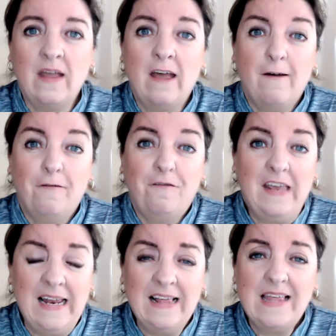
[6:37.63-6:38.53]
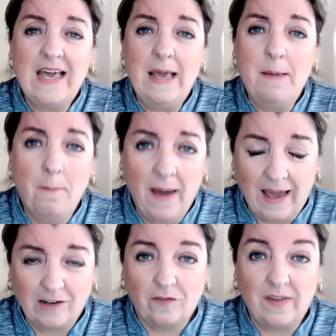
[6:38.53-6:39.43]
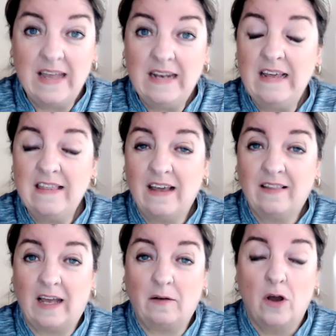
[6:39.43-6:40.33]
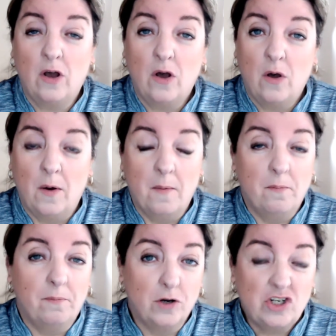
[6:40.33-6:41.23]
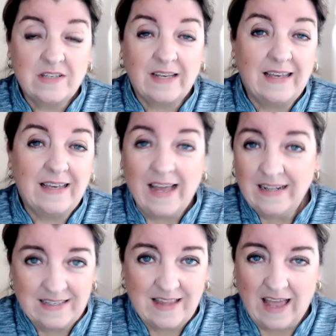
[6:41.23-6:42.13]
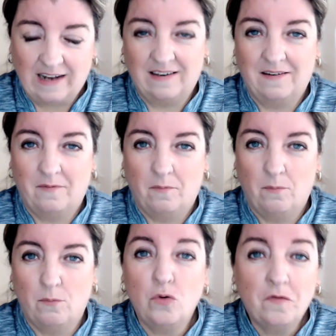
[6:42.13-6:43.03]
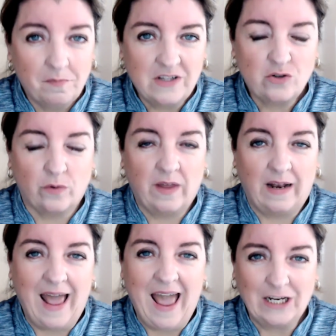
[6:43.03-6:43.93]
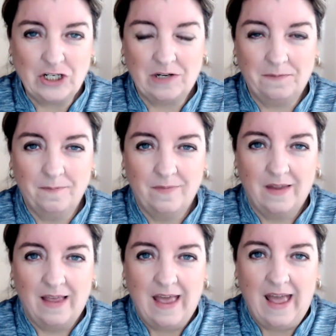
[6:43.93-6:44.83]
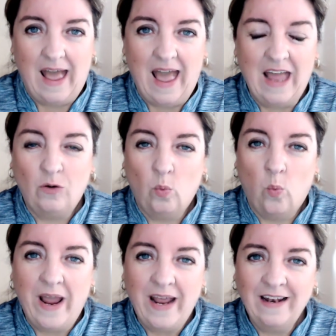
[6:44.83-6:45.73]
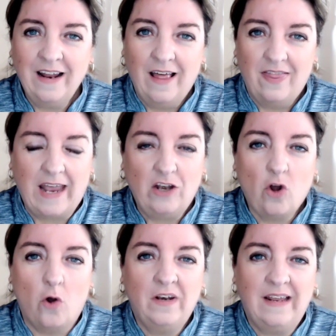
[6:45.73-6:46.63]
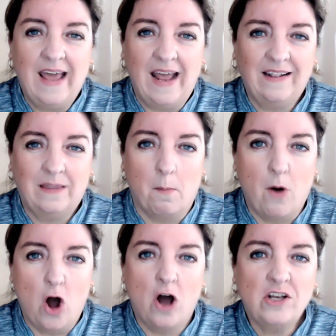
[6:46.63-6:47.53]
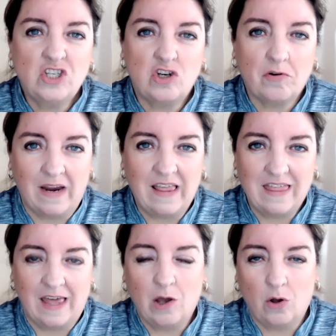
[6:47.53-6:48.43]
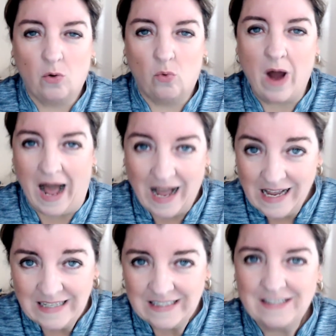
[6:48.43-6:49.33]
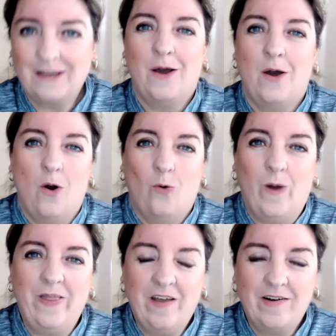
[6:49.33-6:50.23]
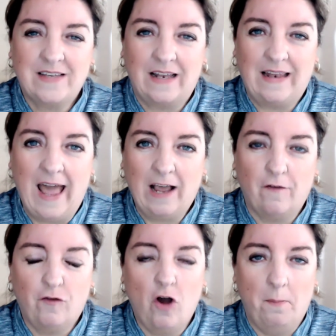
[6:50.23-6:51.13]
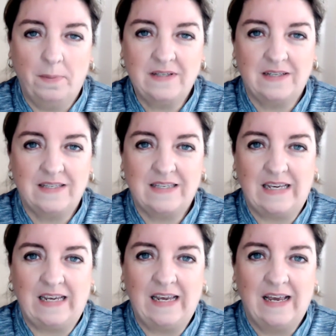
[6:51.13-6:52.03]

feeling the impact of anything that pushes against that movement or that action. And when they don't get the mastery thing right, when there is a lack of competency,